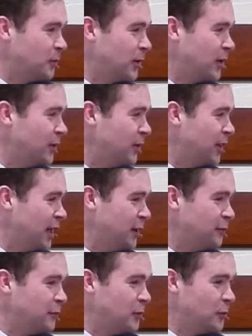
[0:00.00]
We can do that in a
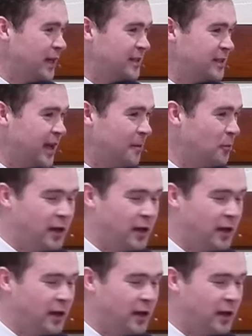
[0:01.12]
few weeks' time.